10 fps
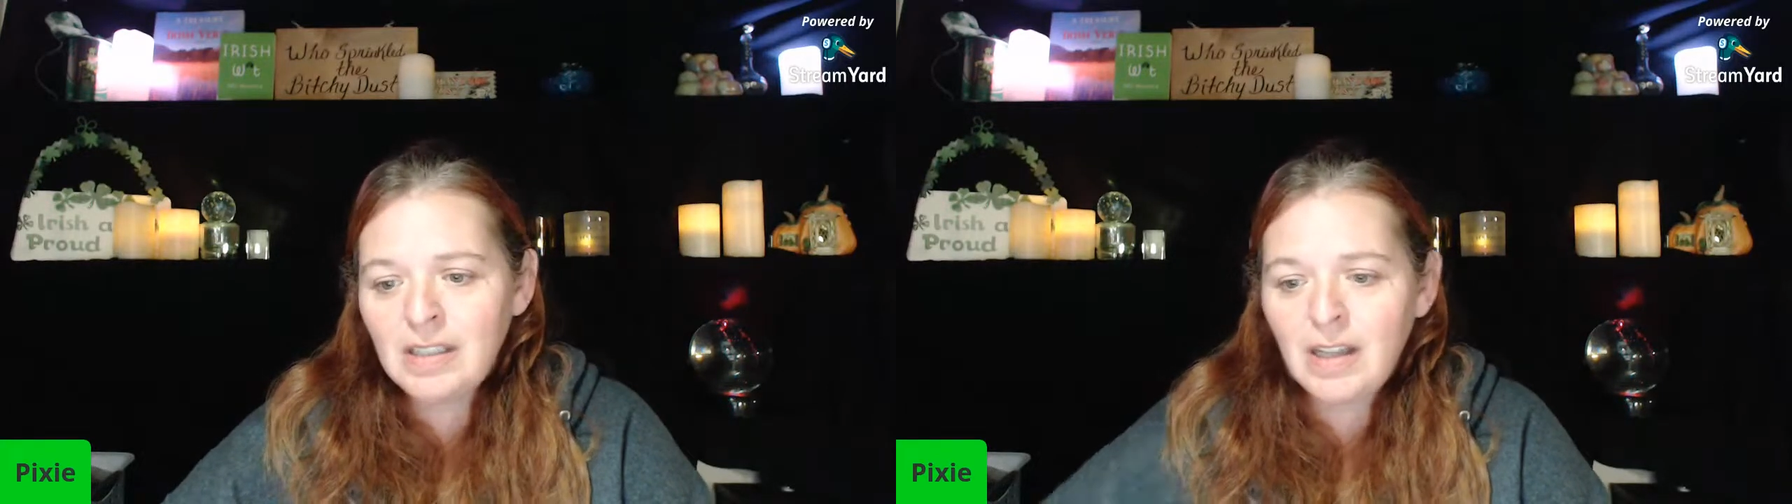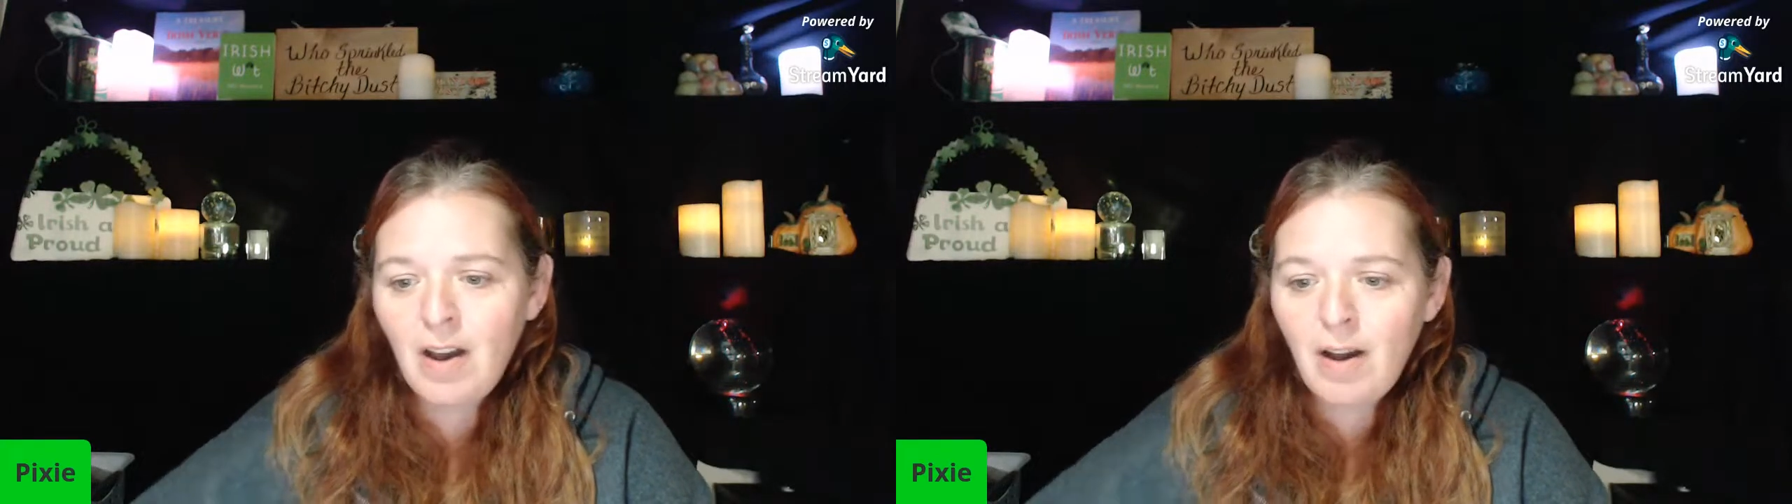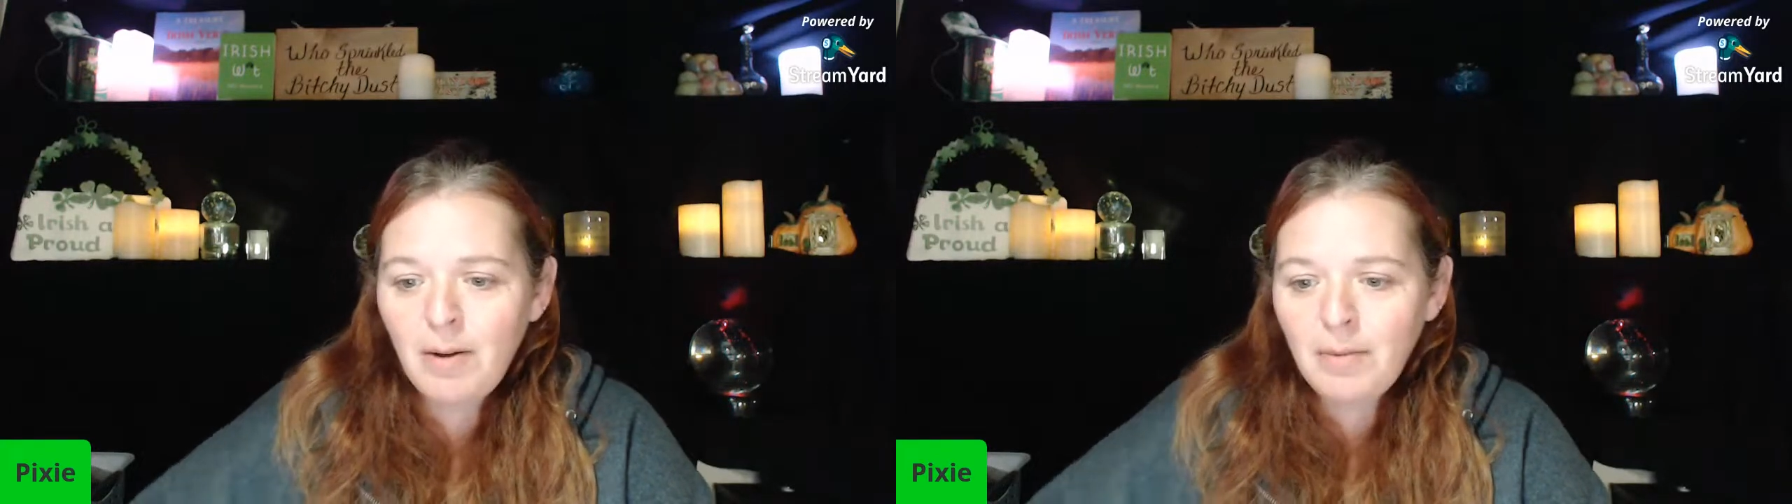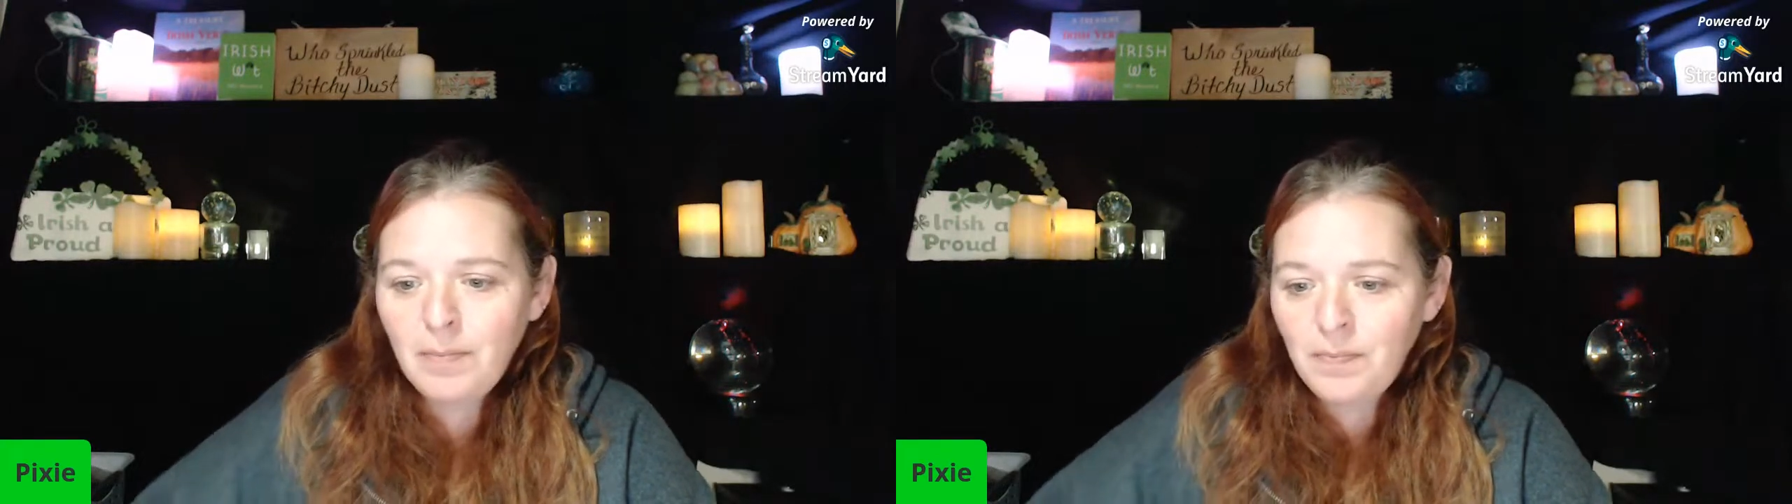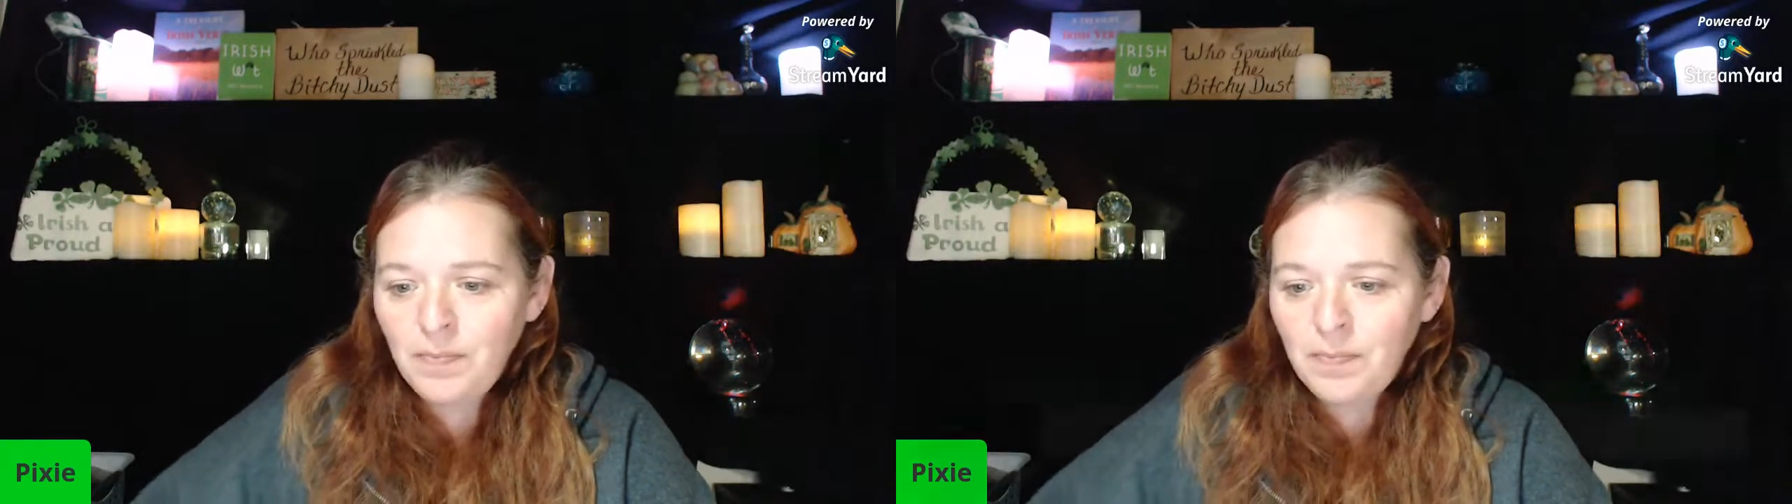
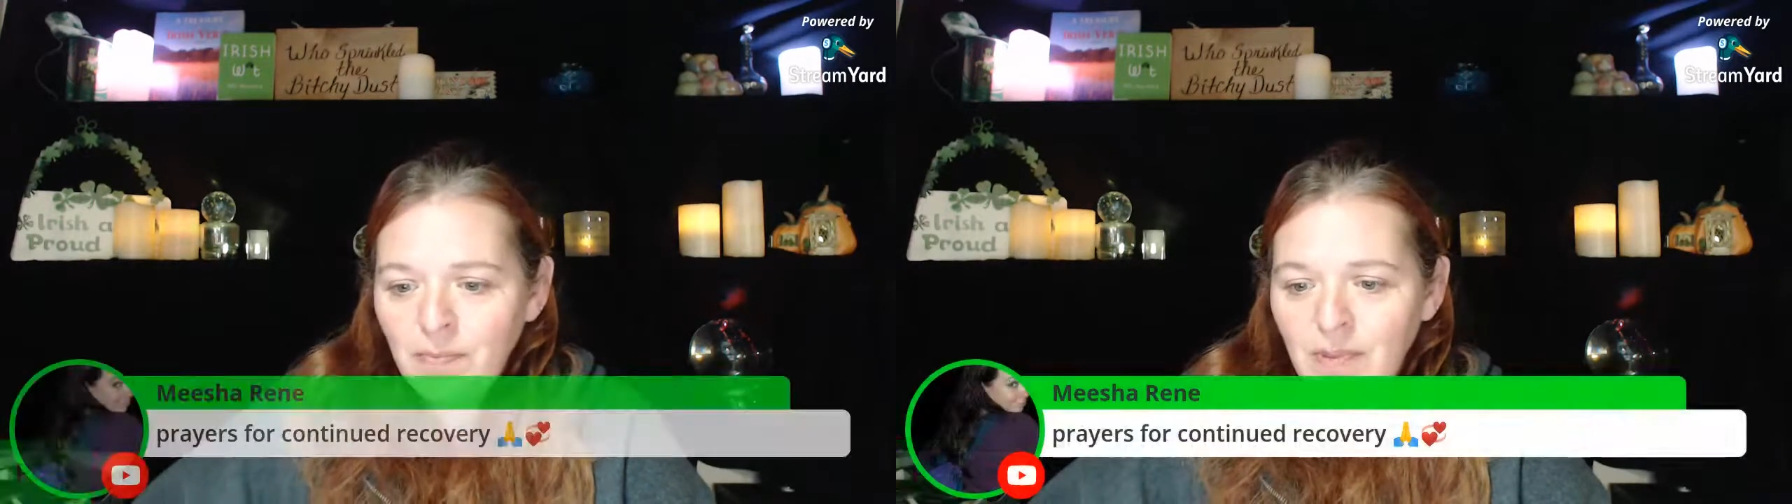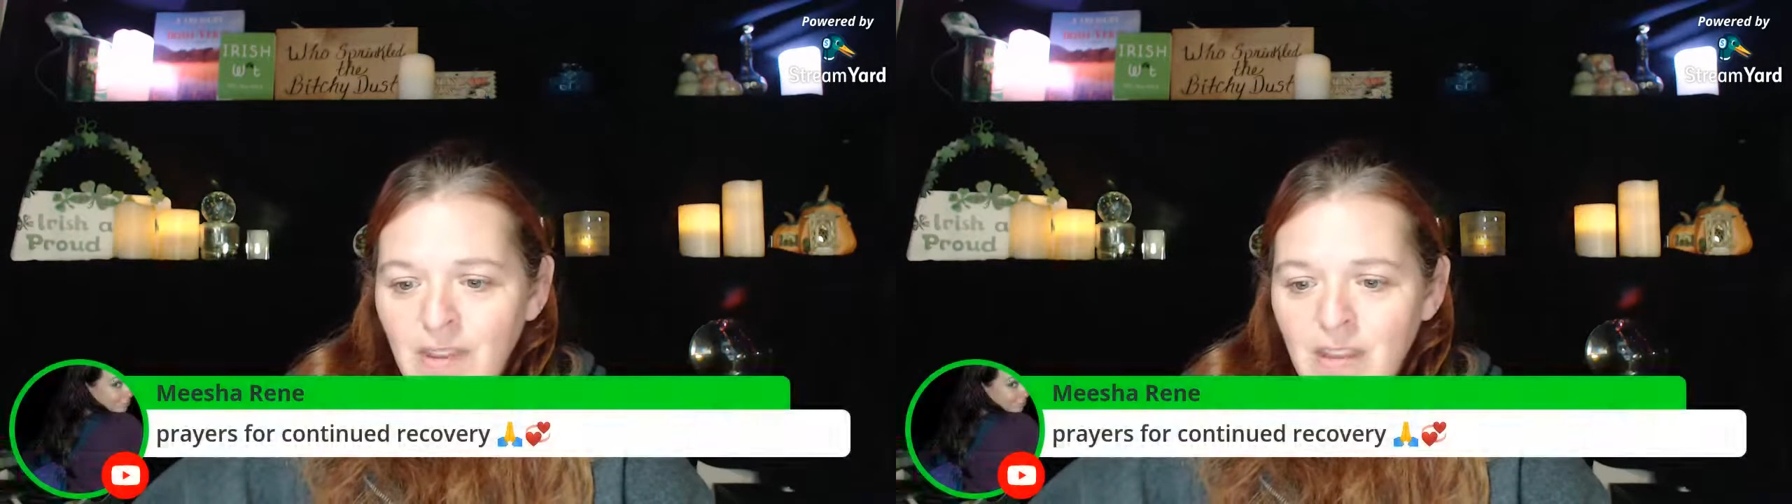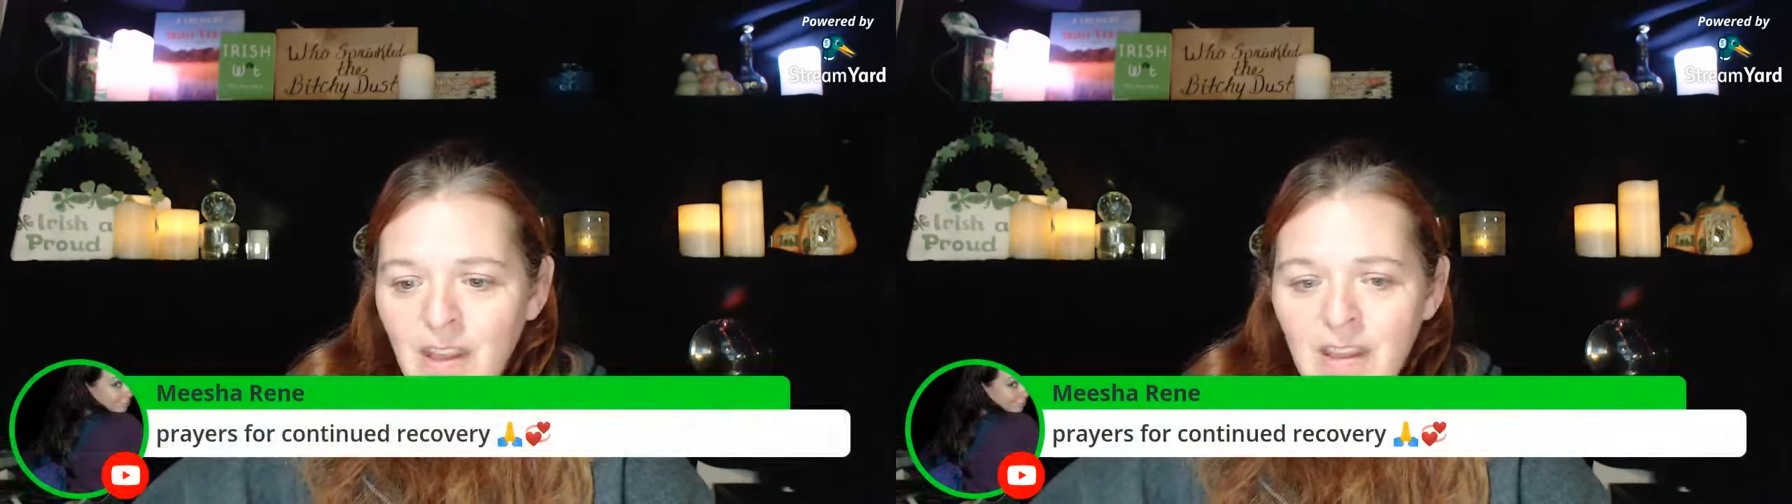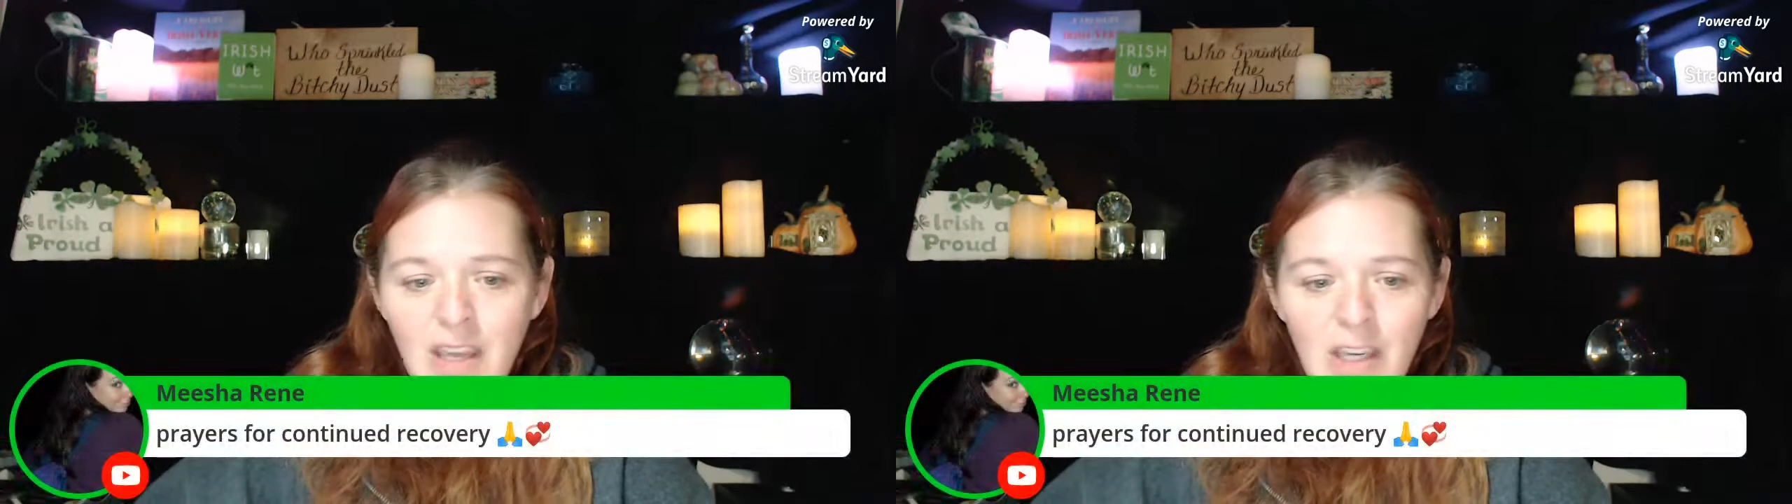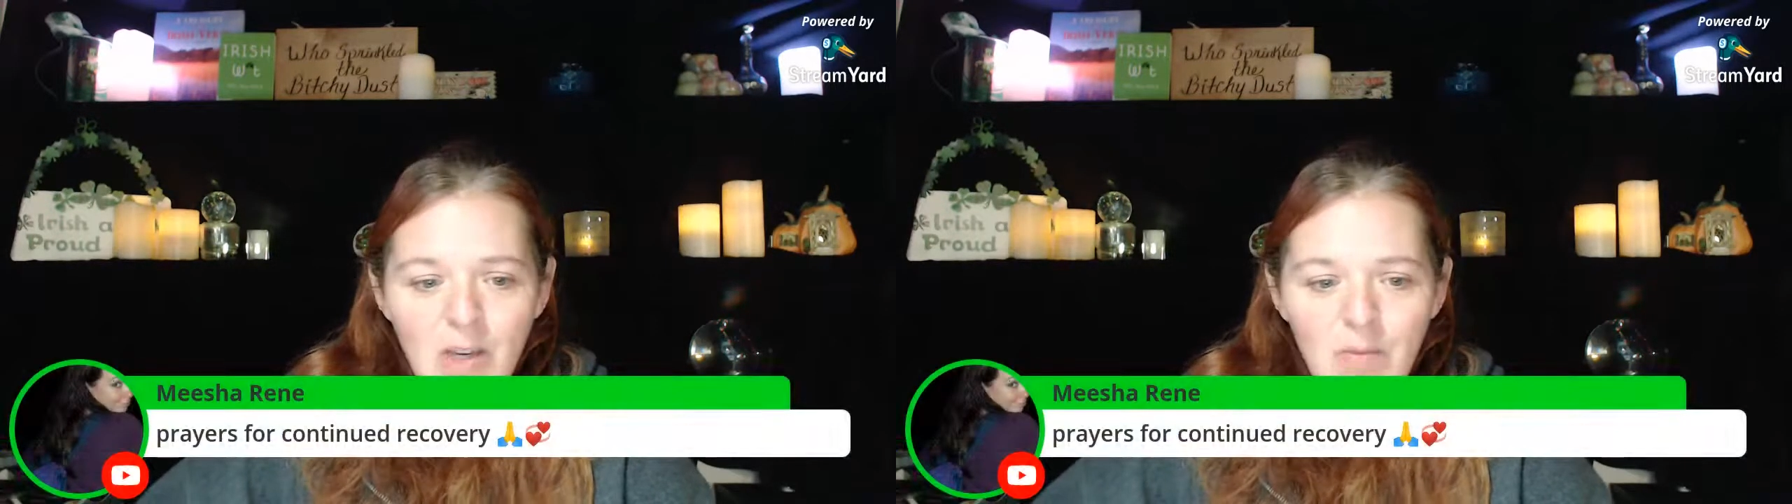thank you,